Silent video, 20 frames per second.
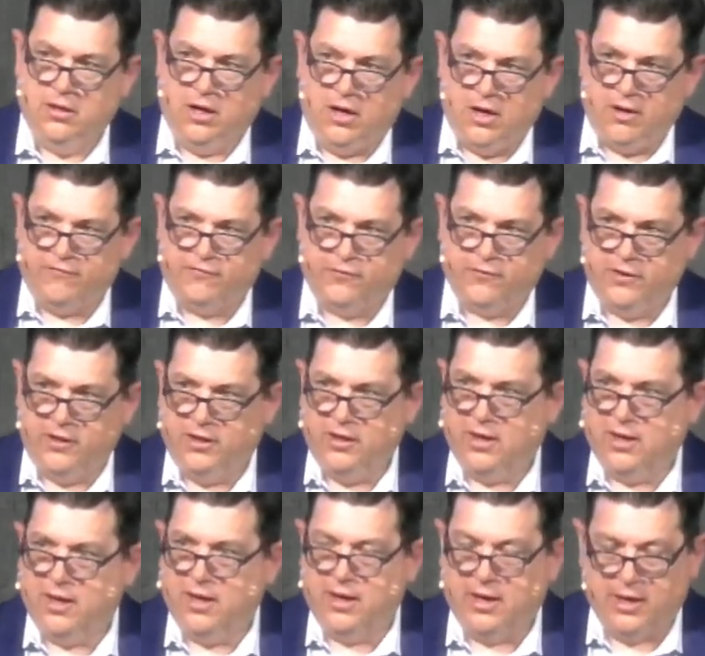offering
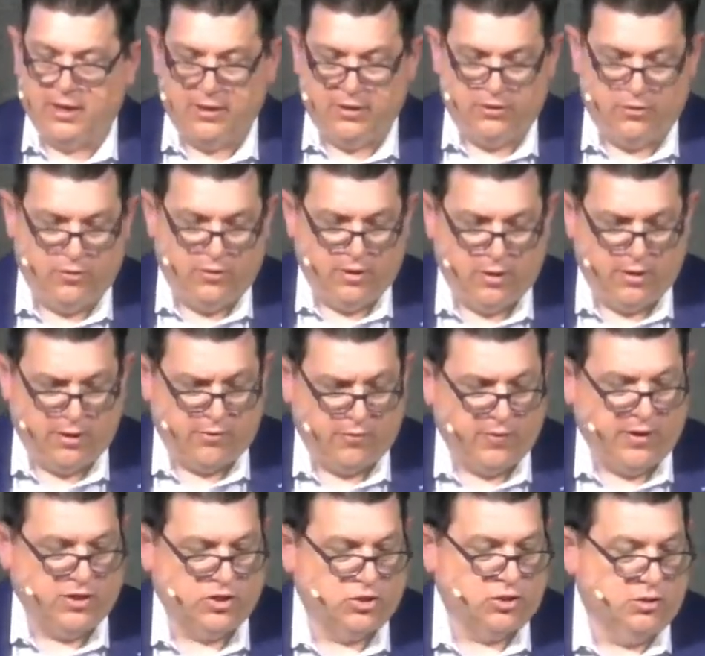
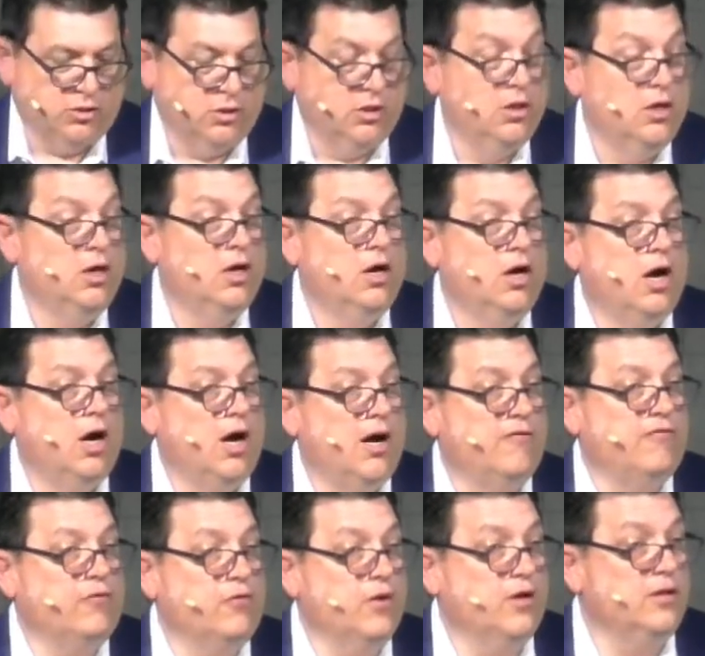adoration,
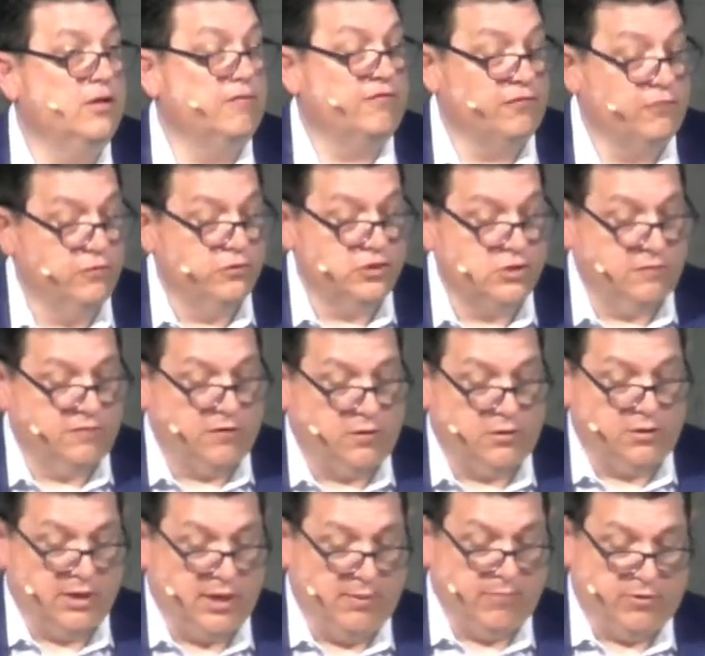offering the fruits of our
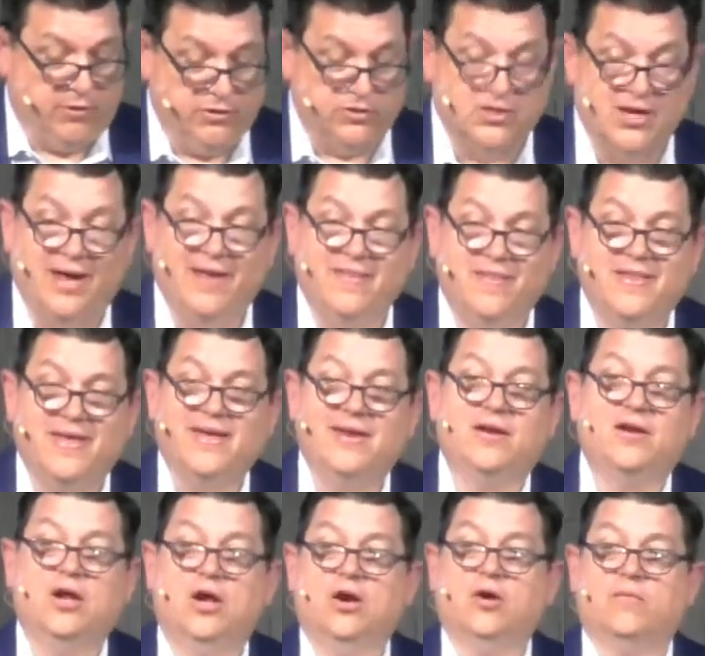labors, and
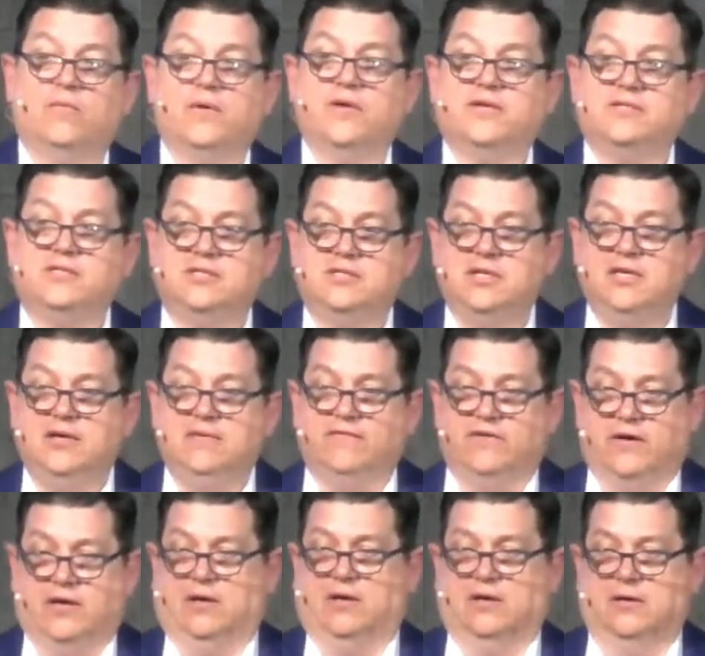then
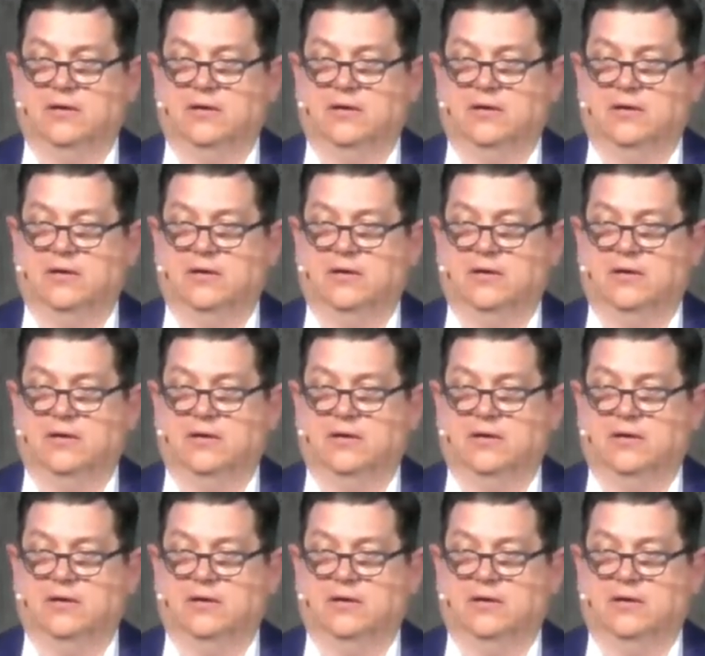receiving